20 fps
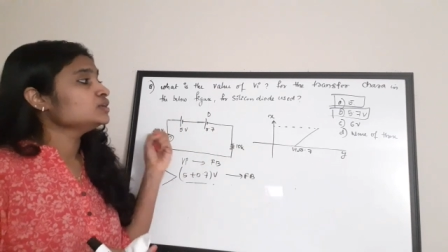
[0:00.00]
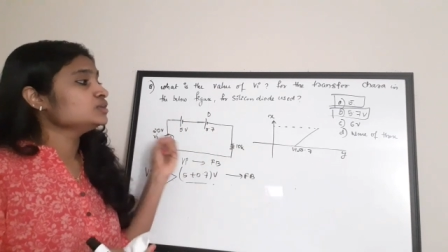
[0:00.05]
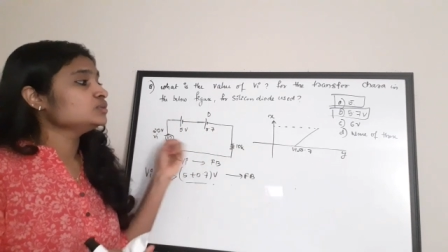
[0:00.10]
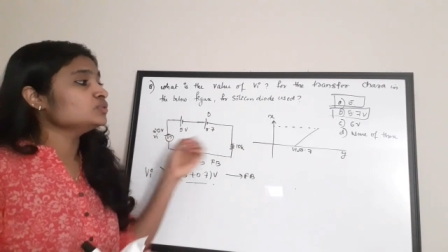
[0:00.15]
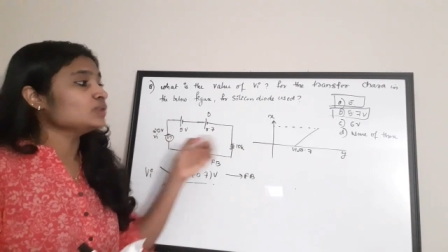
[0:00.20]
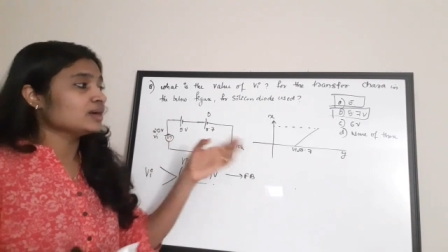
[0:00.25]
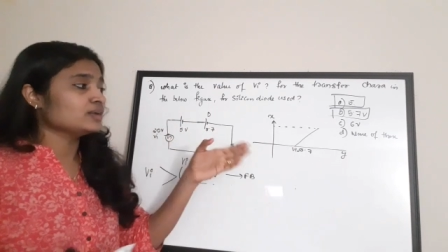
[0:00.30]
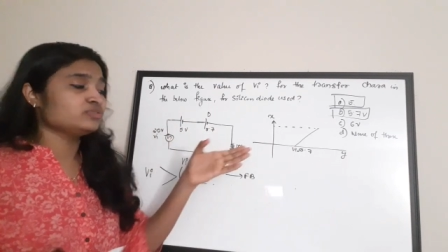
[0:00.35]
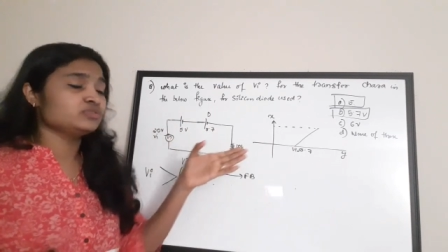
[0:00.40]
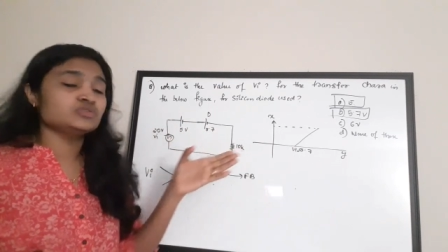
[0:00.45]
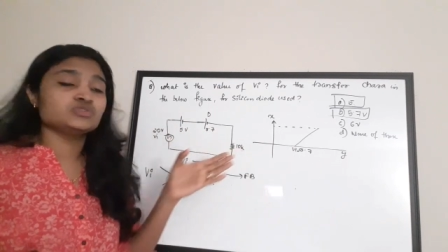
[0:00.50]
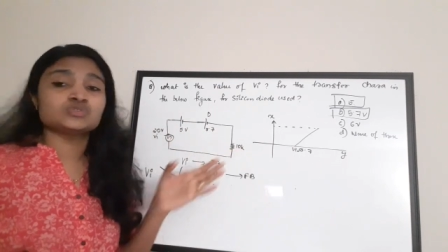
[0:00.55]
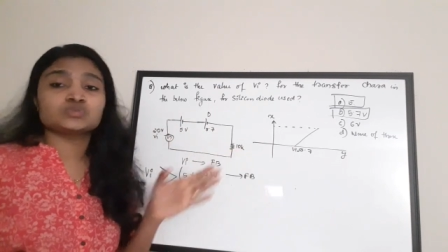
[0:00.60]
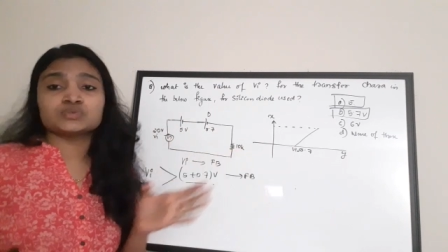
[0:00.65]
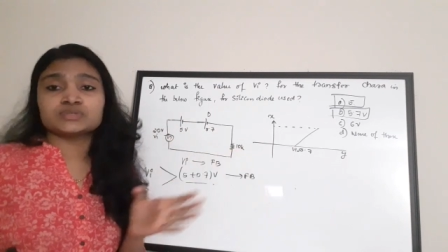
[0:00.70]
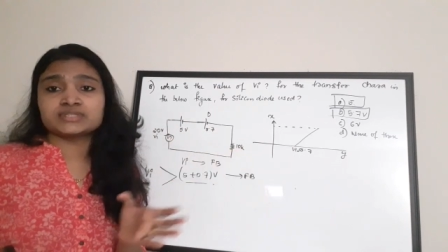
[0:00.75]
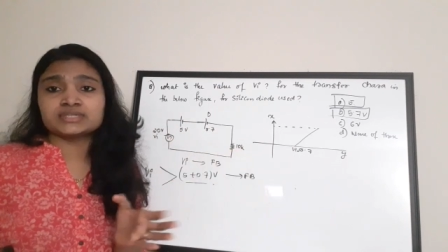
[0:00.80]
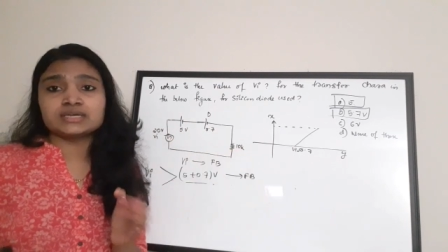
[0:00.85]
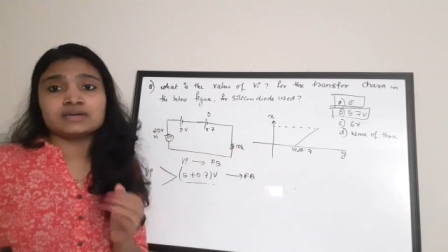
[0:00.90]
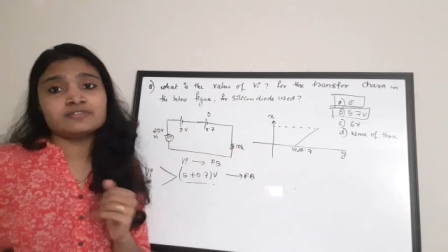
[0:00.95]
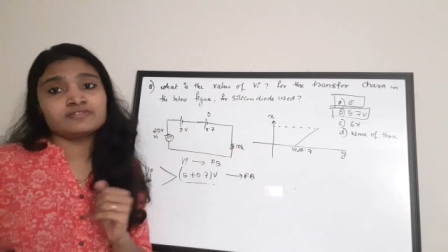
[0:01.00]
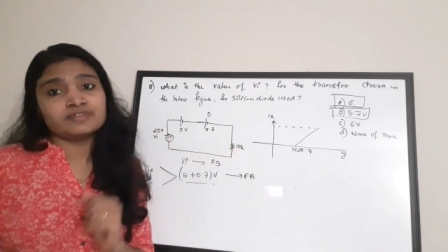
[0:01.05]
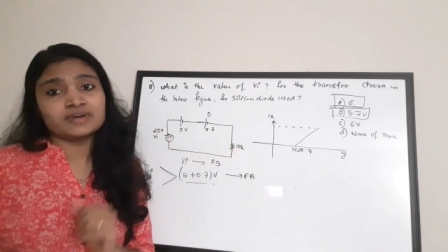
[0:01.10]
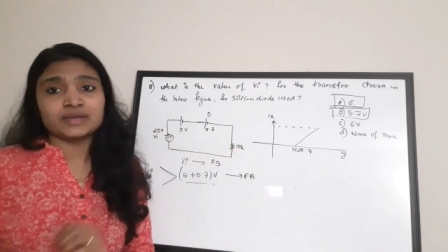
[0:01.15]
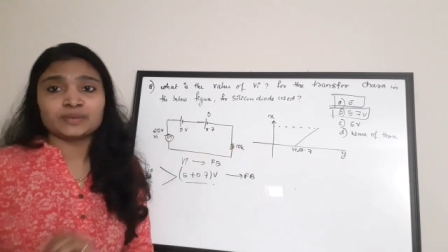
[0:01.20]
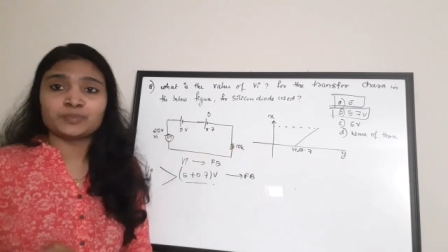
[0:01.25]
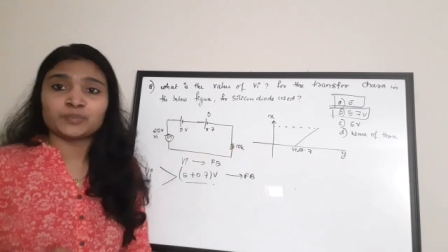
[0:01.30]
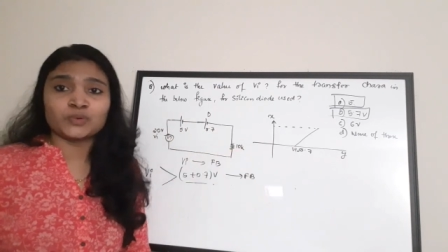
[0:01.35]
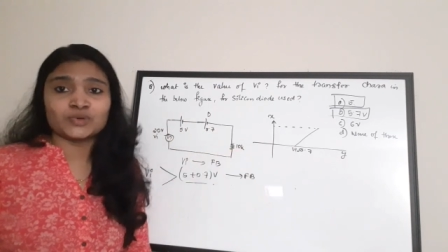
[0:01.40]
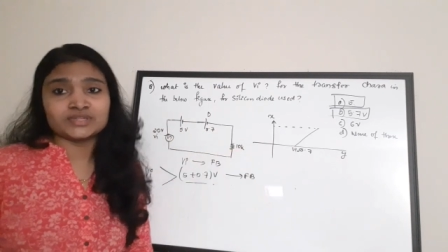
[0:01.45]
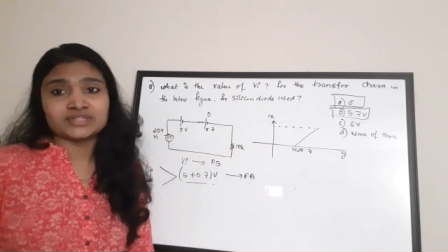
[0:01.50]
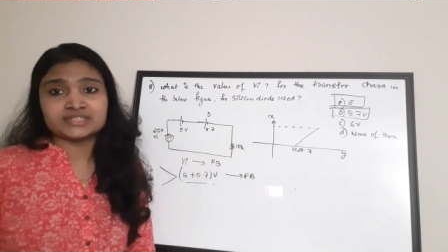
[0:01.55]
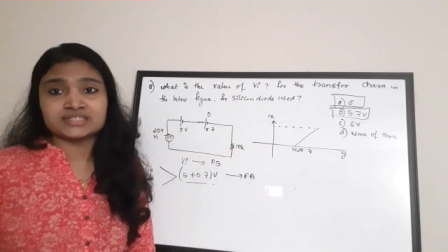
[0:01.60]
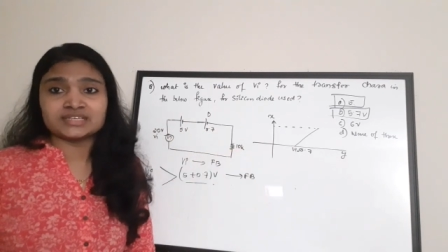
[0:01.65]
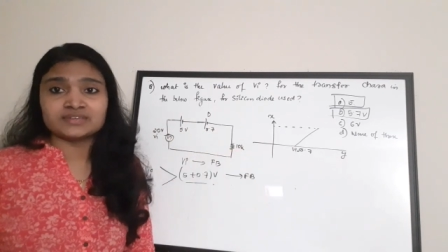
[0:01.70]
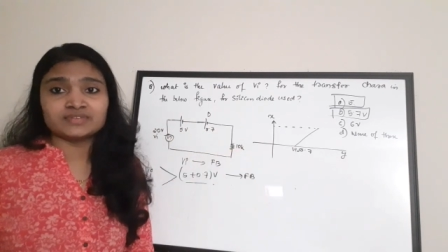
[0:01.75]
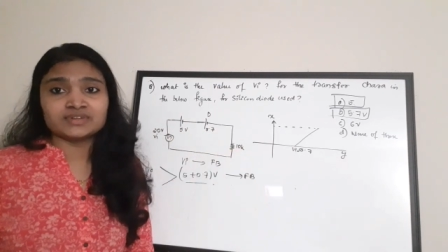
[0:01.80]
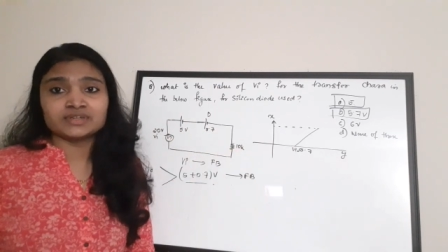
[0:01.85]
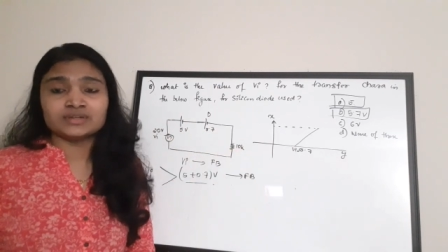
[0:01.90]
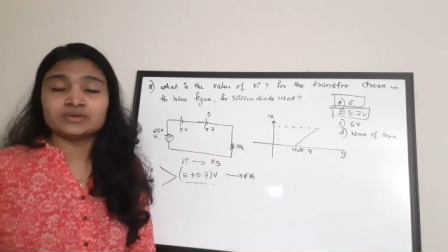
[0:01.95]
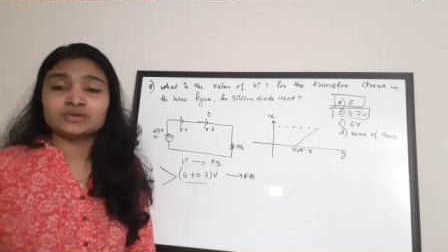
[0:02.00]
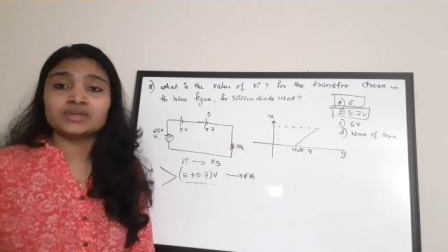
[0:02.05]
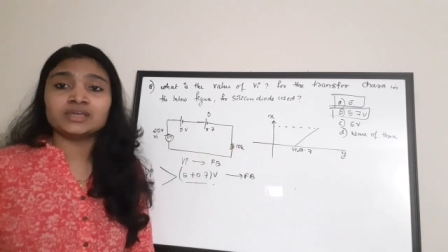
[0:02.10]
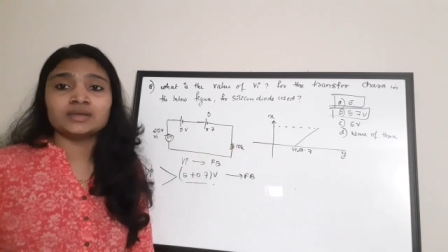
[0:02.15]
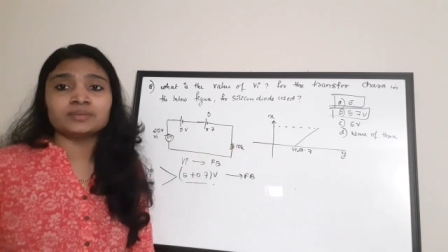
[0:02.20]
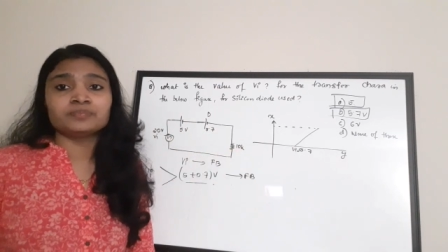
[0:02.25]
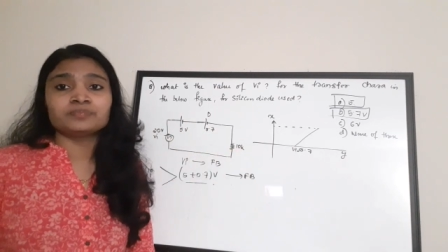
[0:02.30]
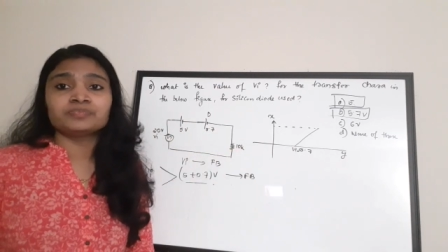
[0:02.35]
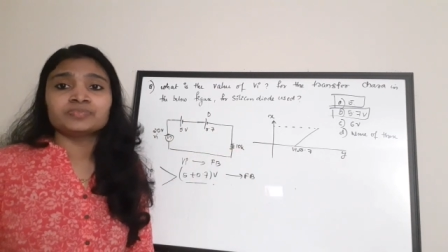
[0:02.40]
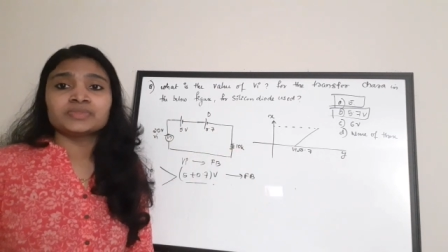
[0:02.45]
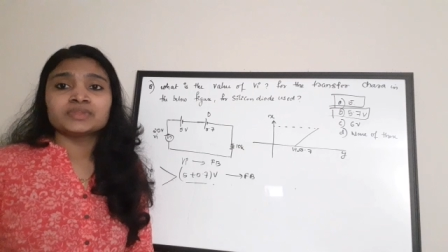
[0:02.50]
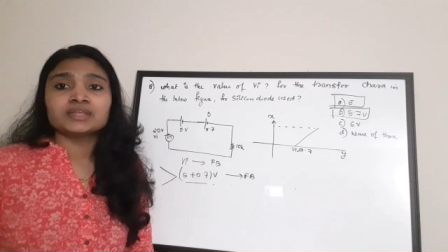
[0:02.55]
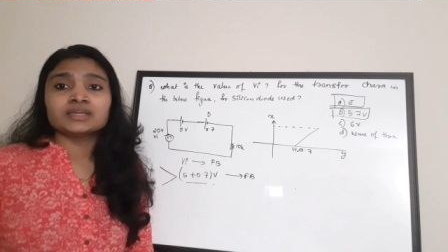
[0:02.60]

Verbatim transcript: you have to choose a 5.7. Okay.